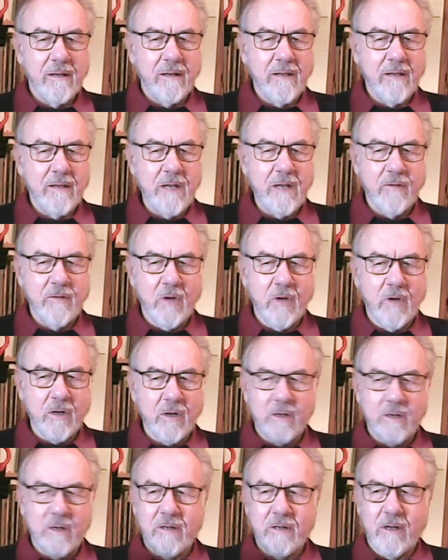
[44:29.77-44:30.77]
then you've got
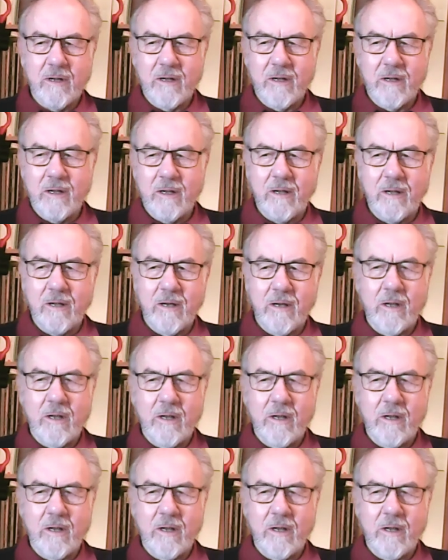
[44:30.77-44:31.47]
a, a lot